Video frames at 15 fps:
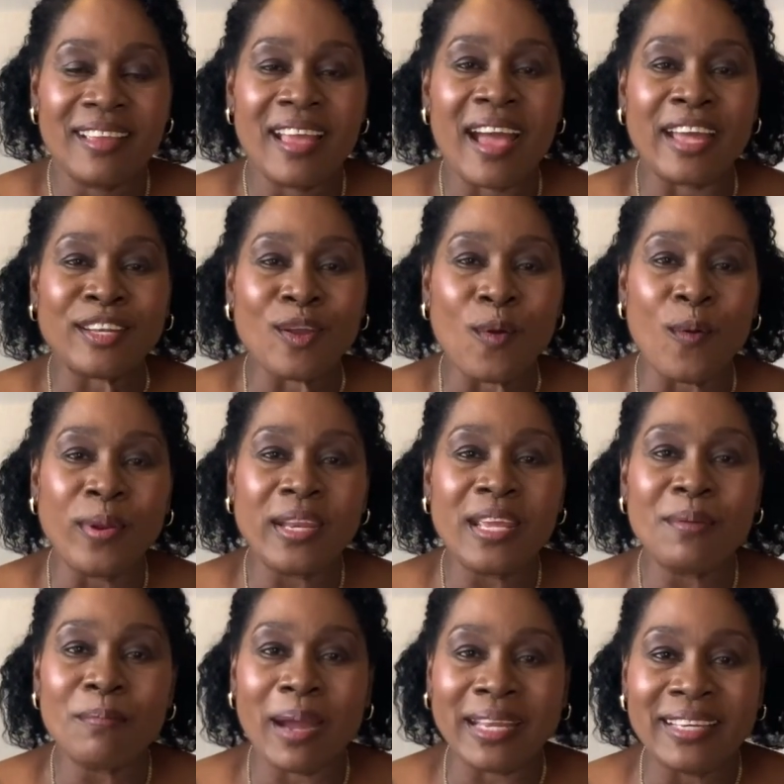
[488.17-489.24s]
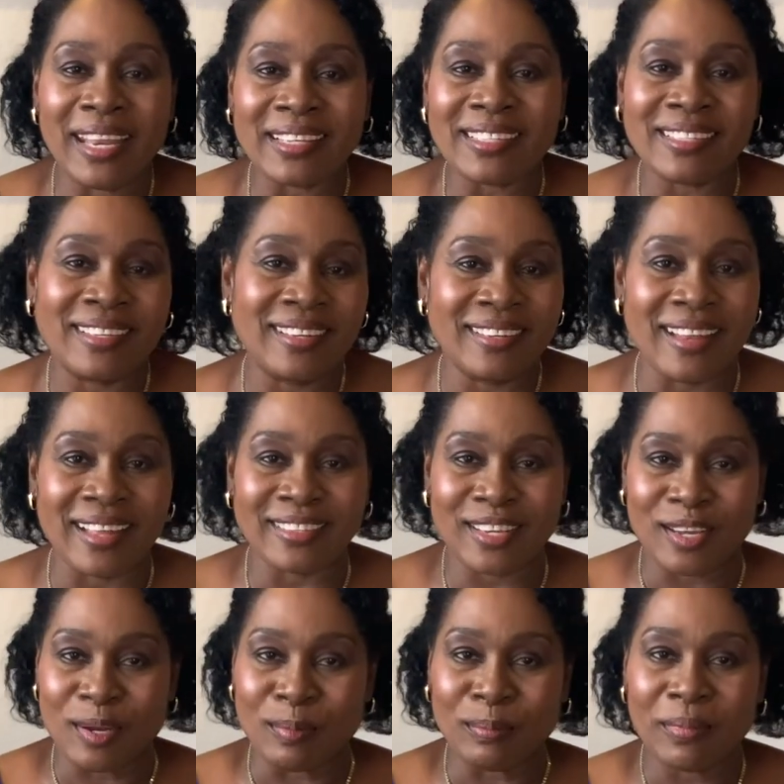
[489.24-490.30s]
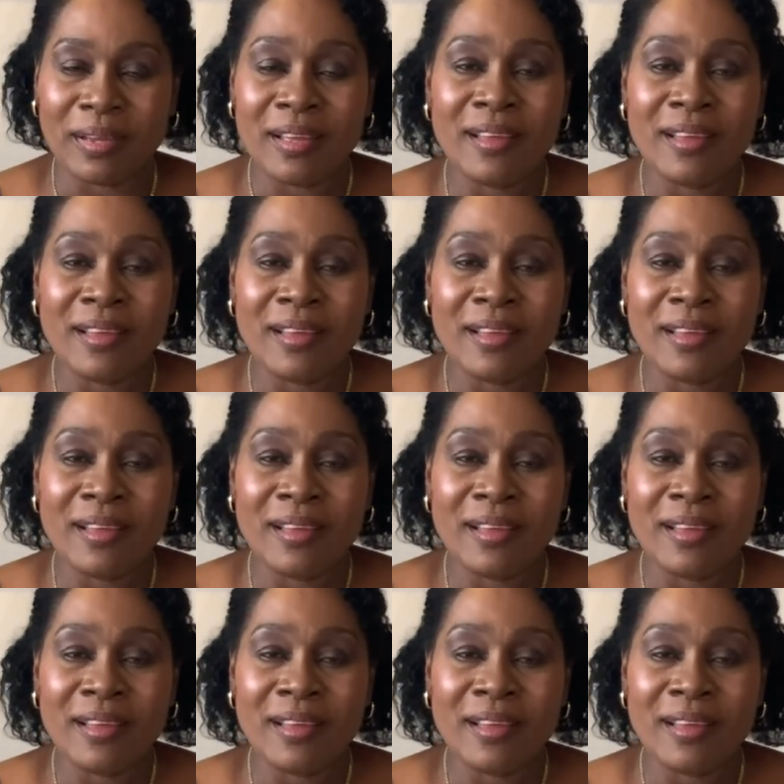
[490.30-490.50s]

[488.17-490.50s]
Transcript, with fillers: at owningmydestiny.com.